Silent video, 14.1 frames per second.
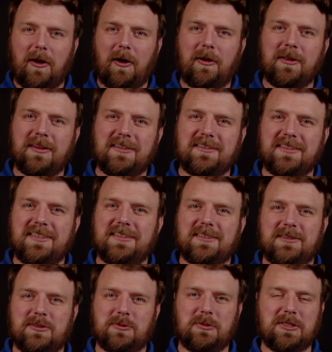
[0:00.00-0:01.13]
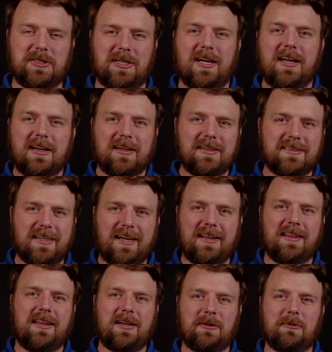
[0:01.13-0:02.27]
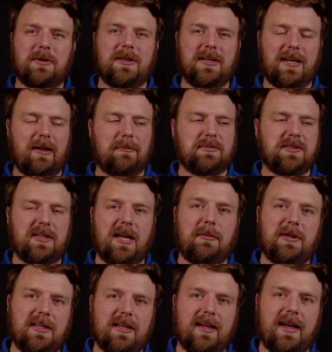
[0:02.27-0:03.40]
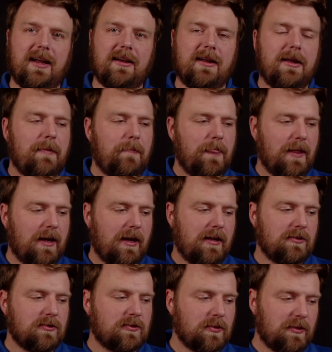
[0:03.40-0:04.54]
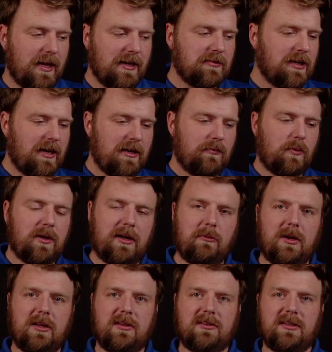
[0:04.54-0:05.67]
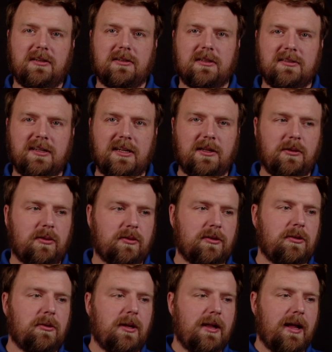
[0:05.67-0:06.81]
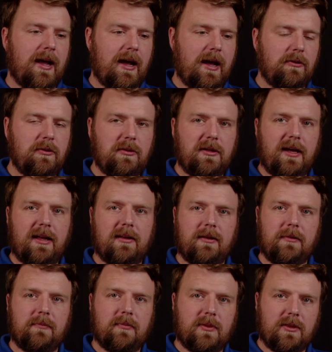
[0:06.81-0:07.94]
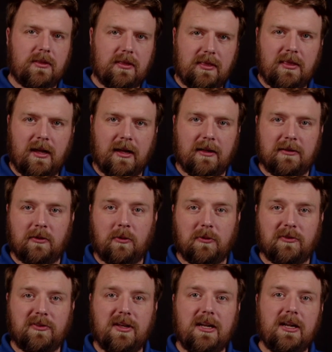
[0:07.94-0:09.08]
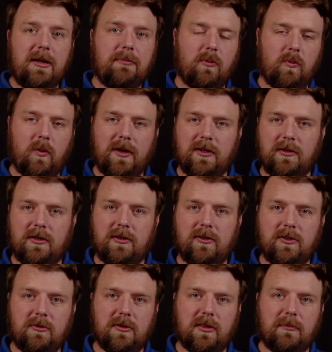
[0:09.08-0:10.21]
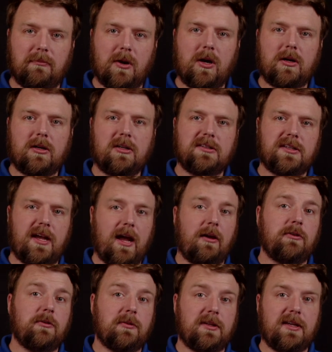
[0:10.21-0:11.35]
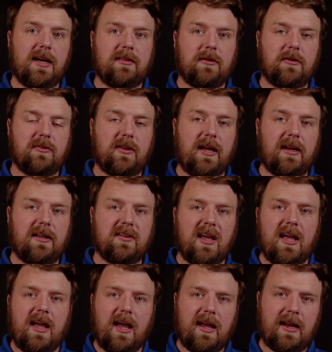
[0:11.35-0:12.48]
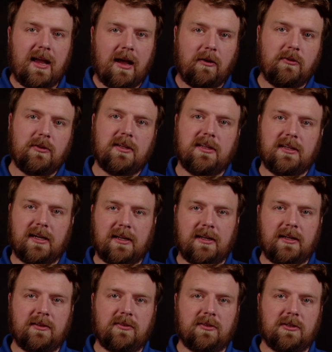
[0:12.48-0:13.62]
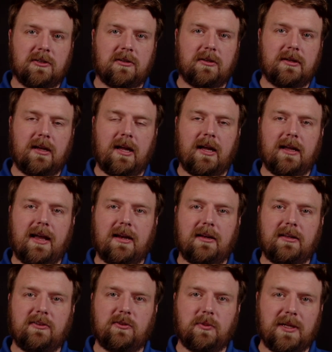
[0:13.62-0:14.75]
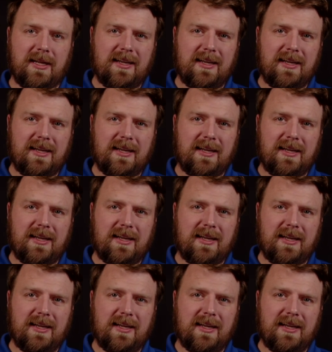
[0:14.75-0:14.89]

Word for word: all these things in the switcher because I think it really helps them in the end. So that's kind of what I wanted to tell, take you through how you get the whole setup, what you can do with the markers, how you get those edits, and how you can get it into your uh, editing suite.